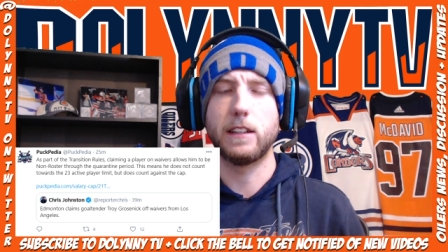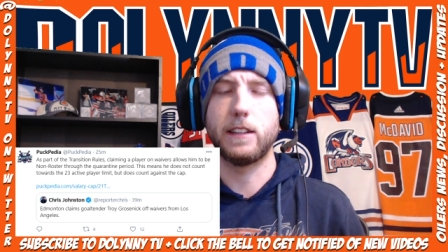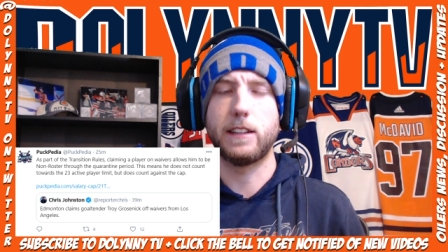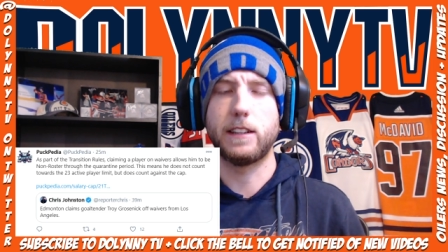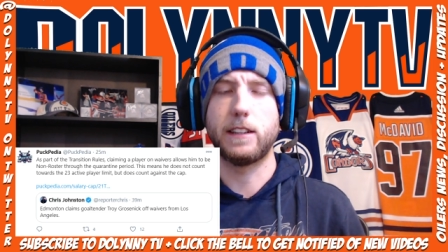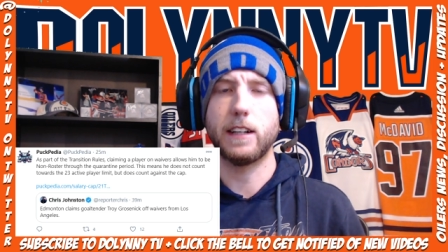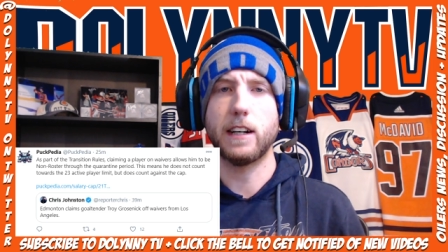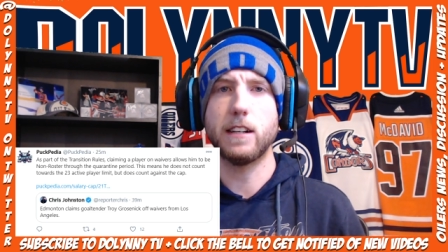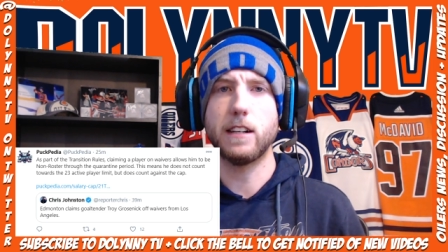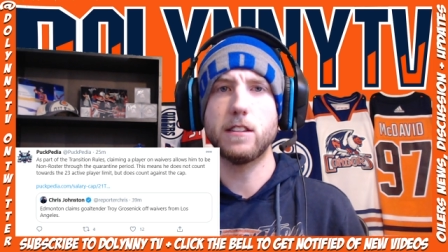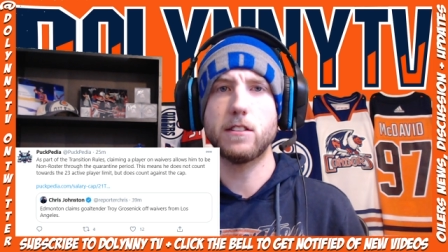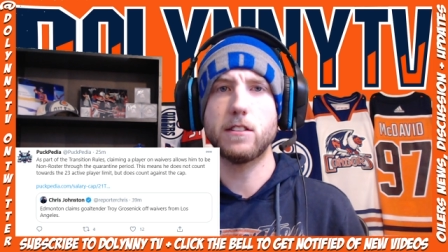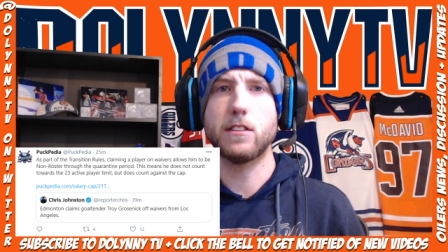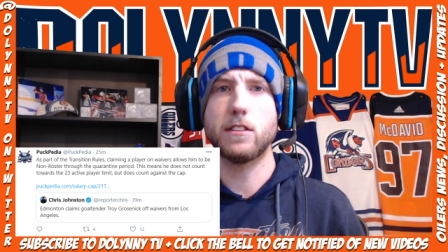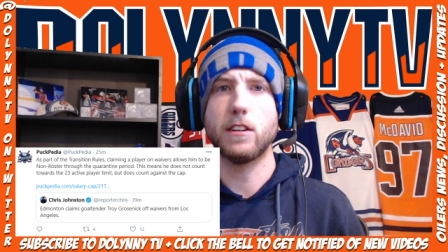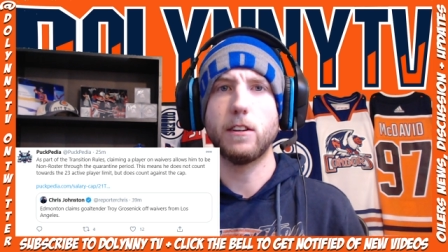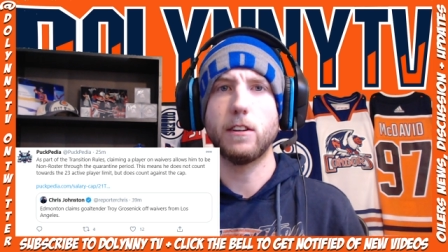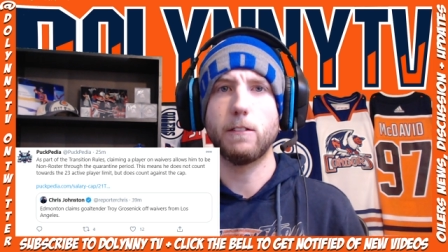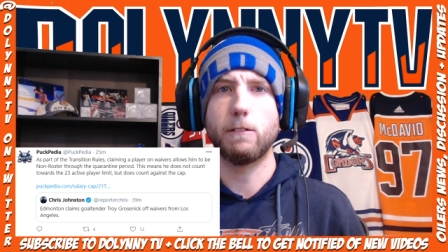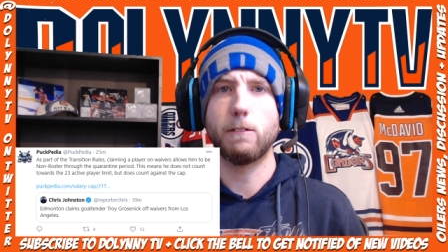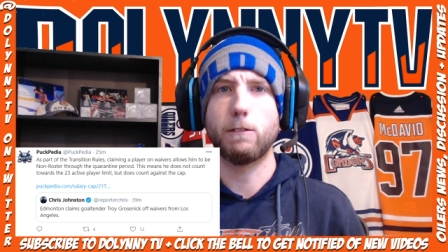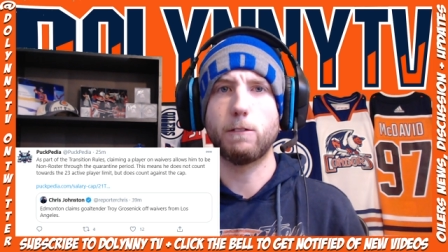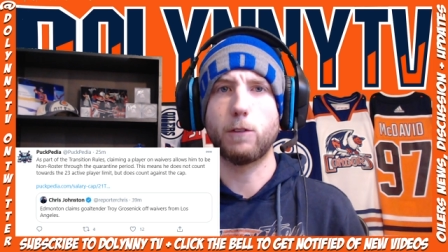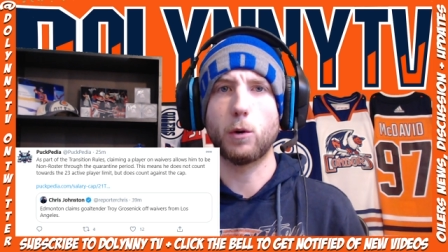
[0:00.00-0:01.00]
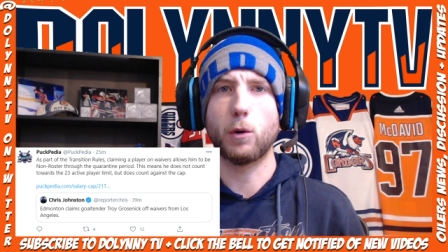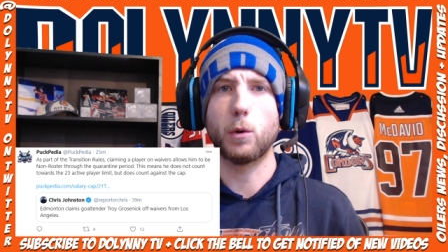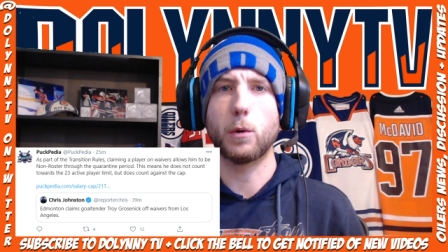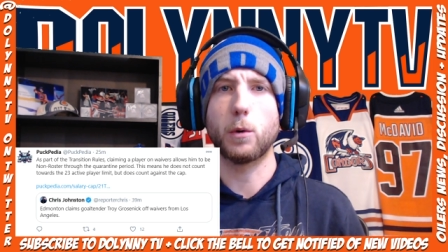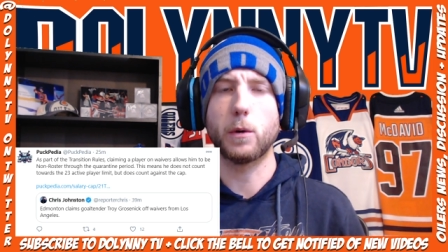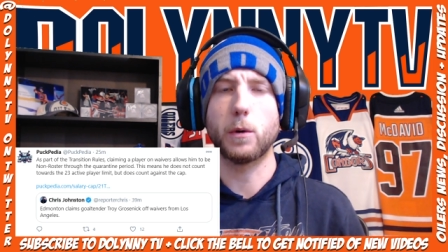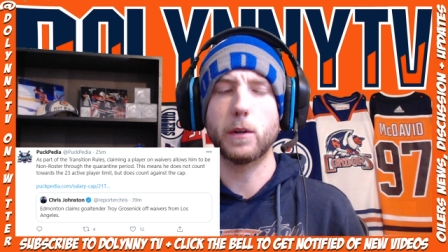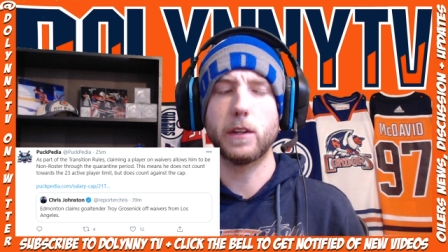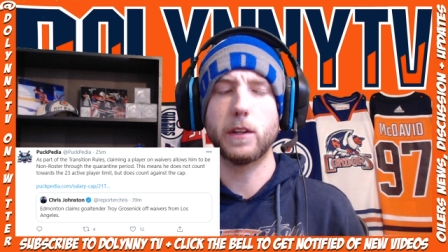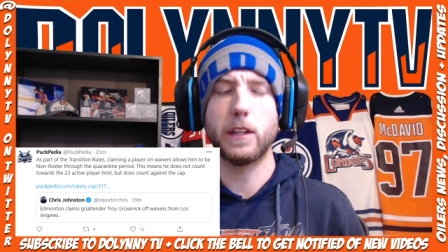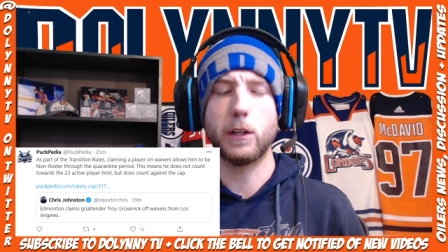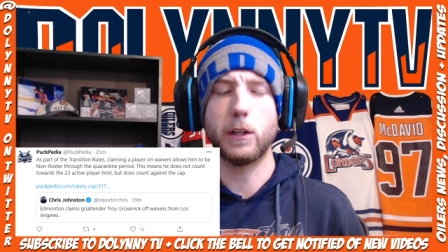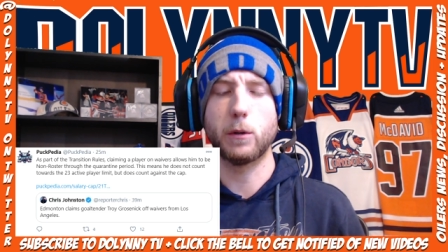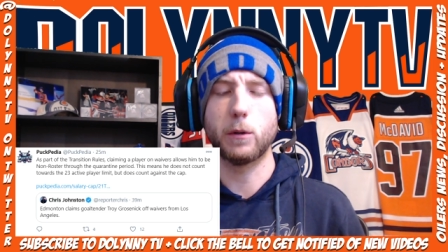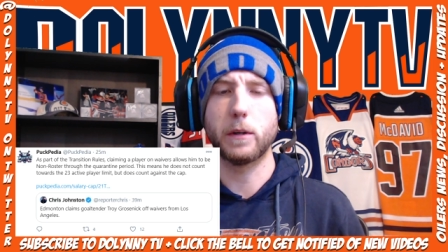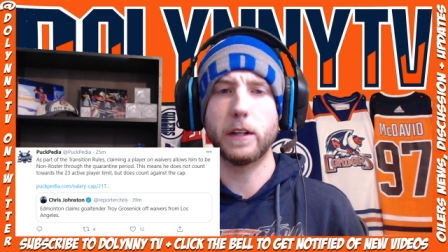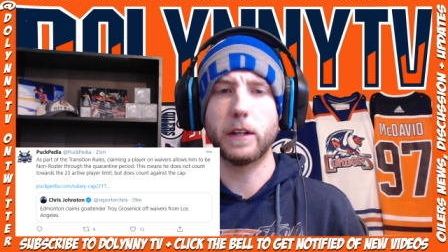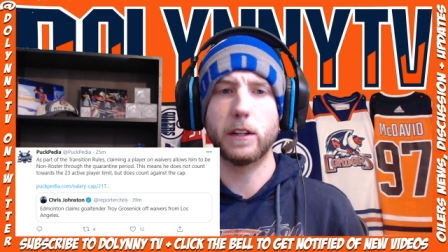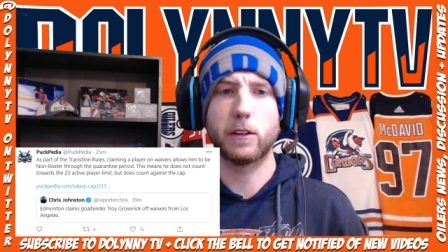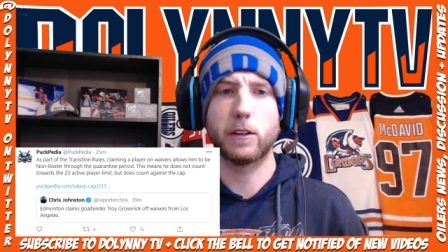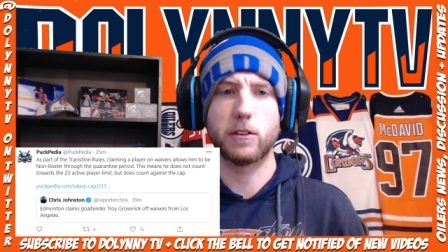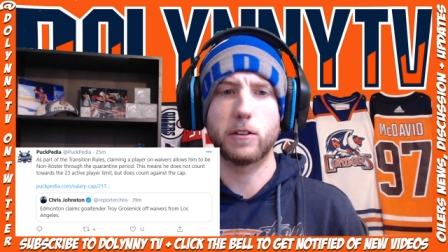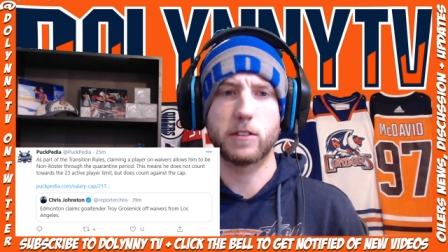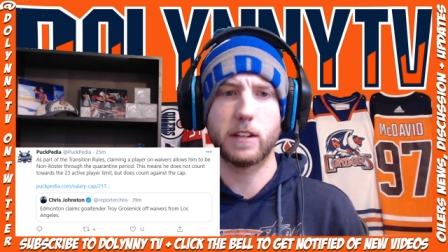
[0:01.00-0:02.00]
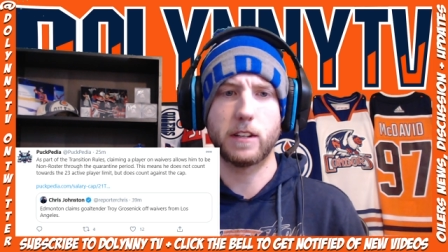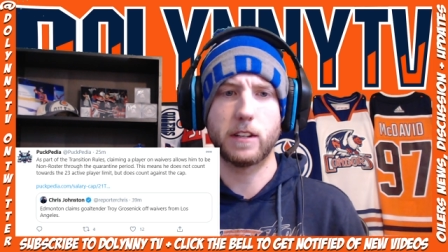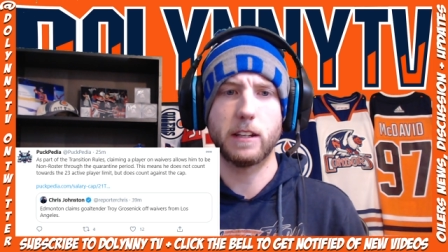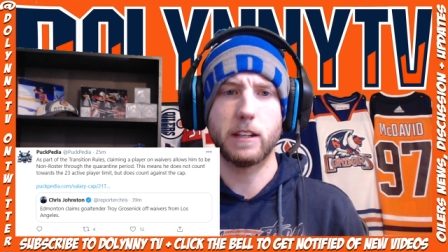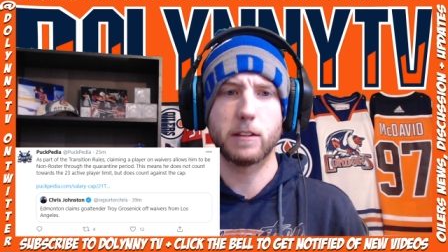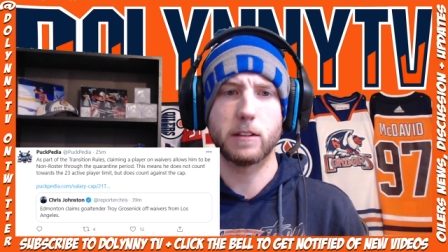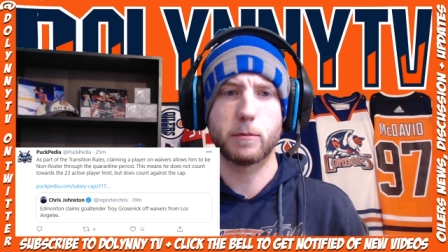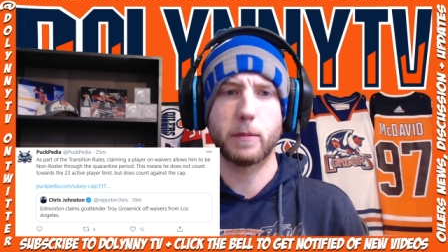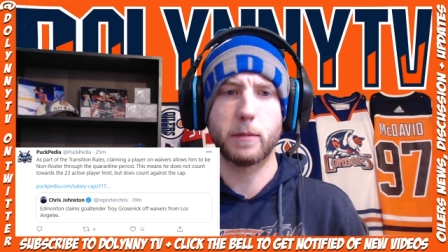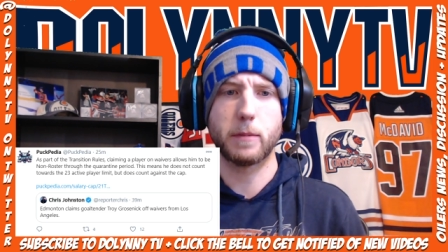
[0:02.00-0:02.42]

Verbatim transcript: does for the Oilers. He has been